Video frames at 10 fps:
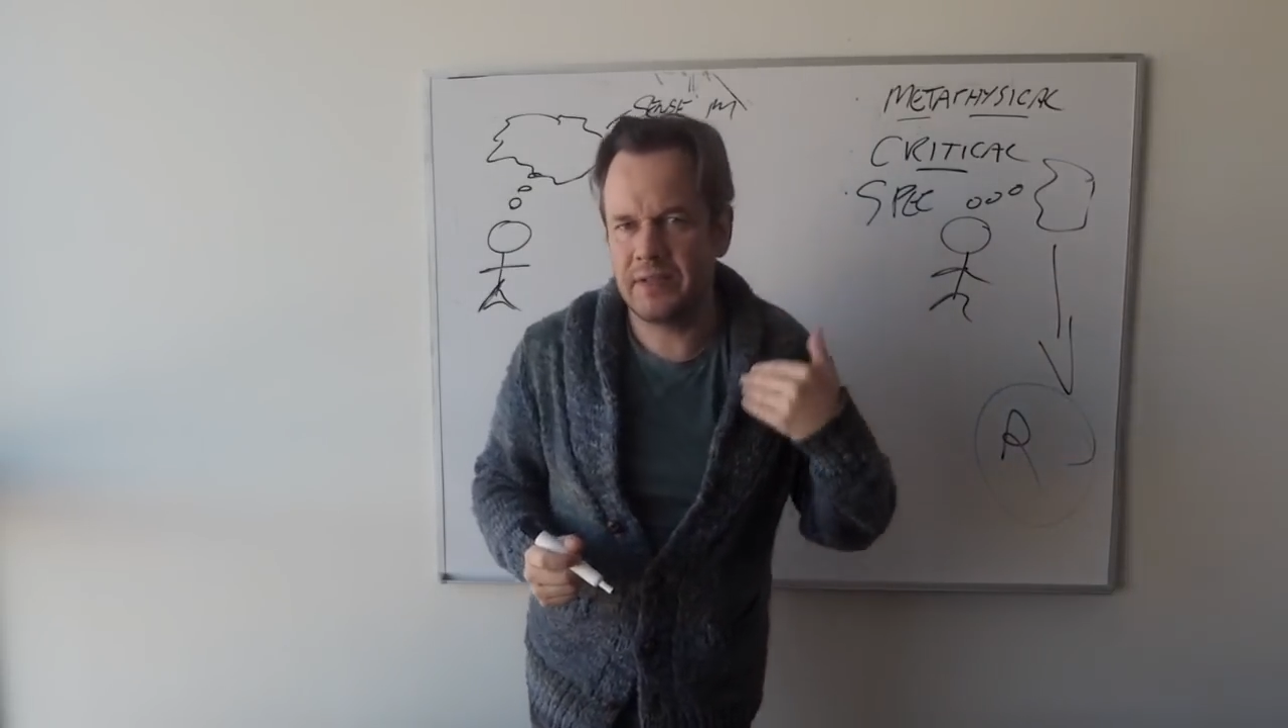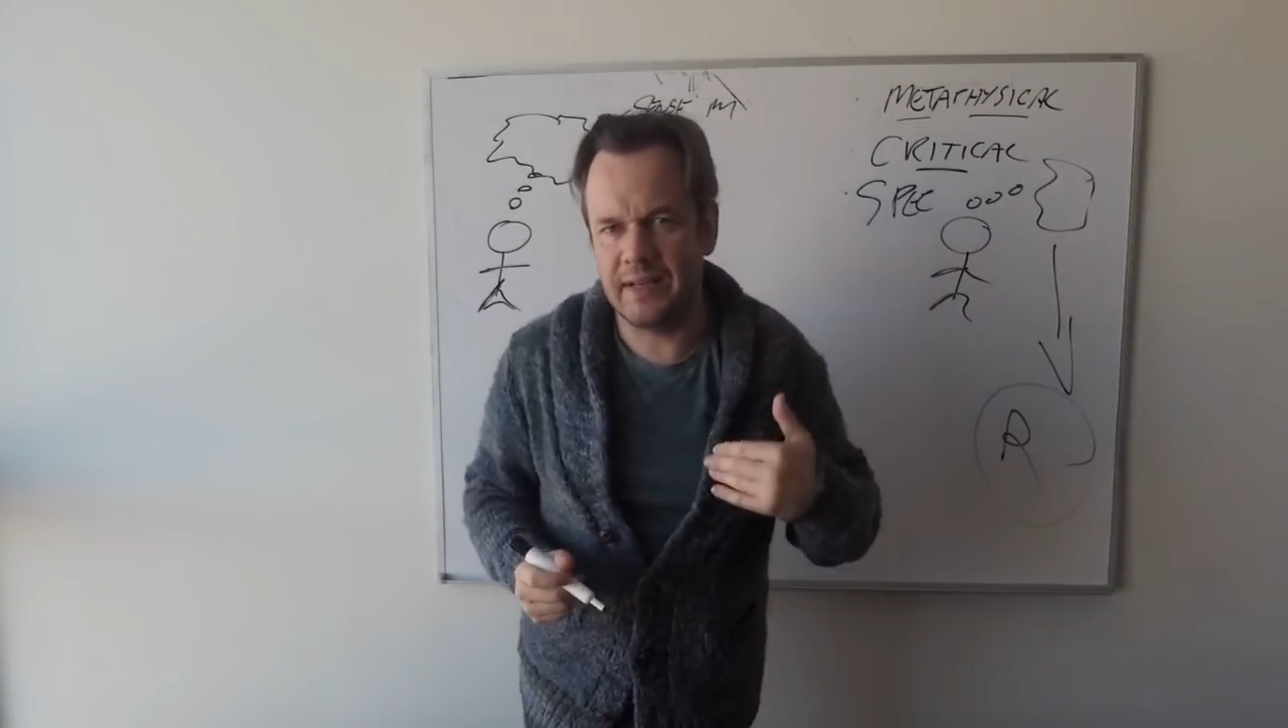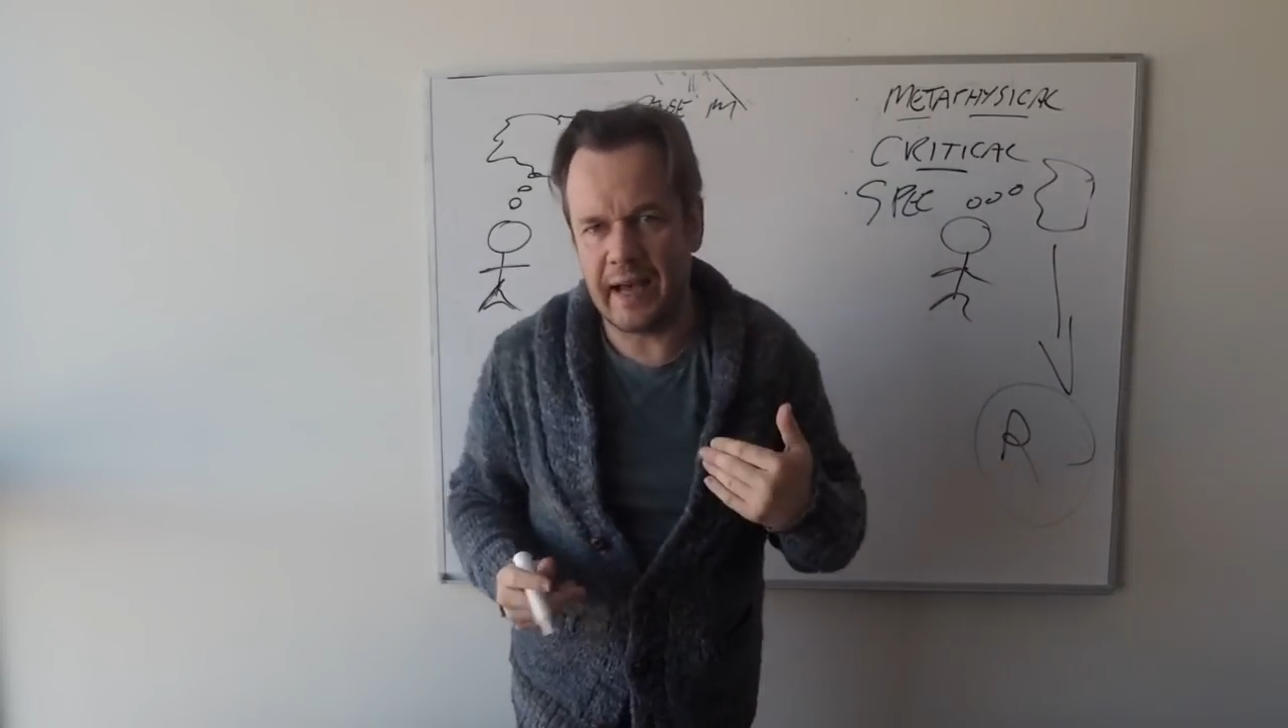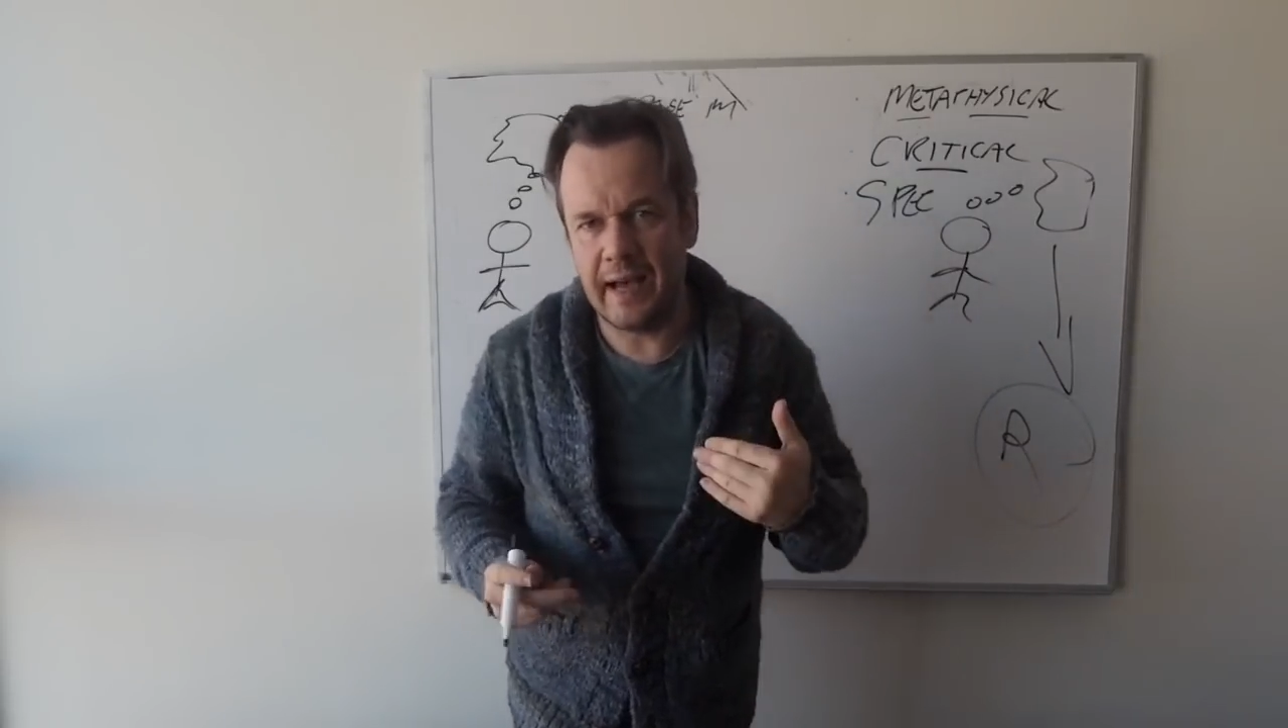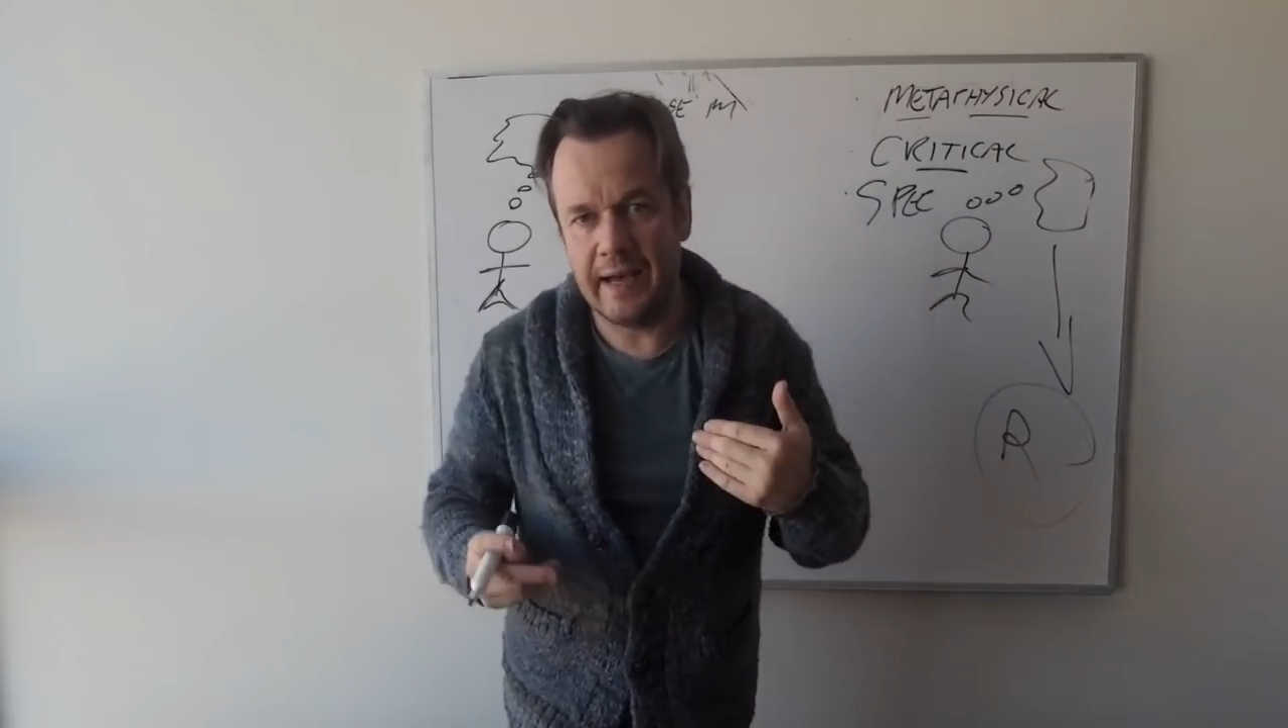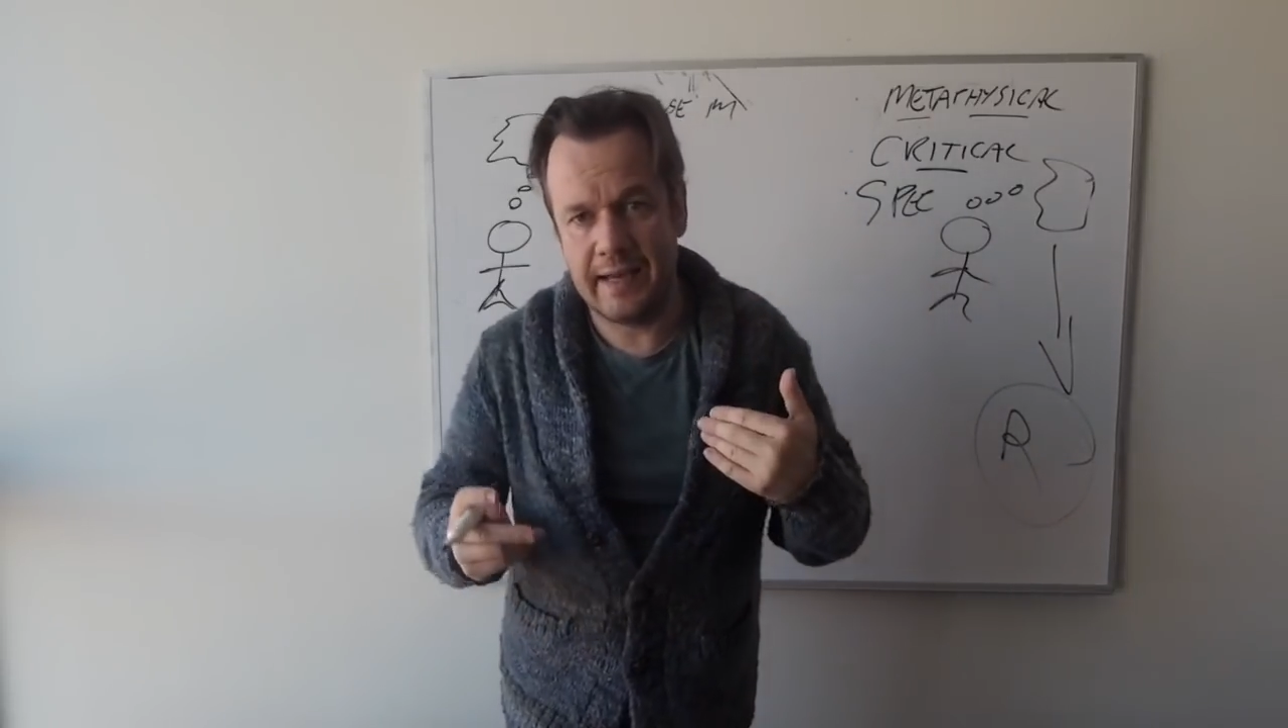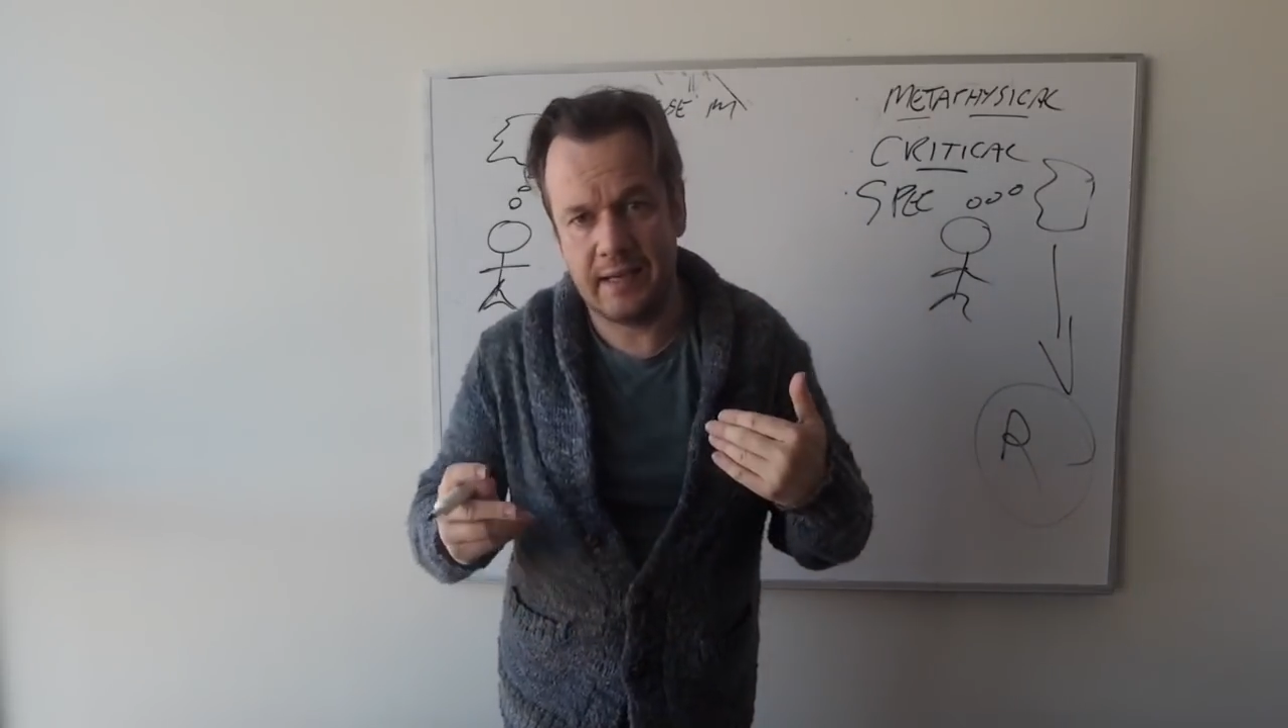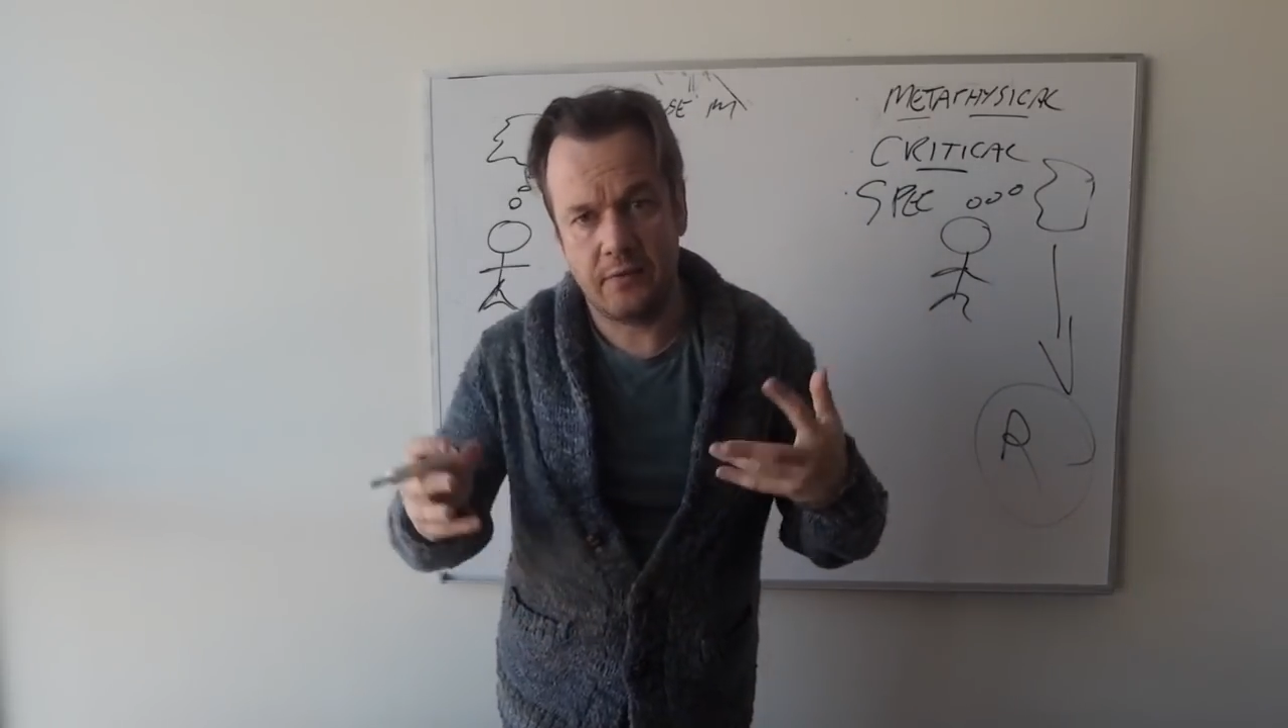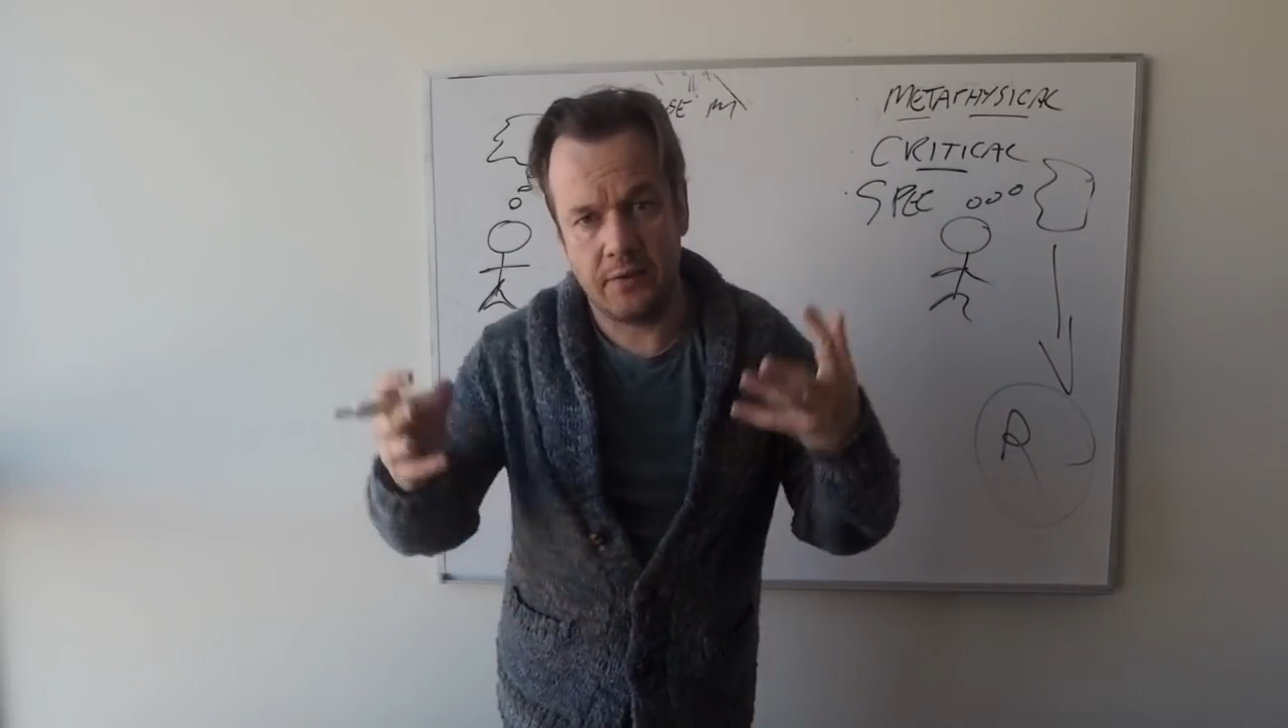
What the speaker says: deny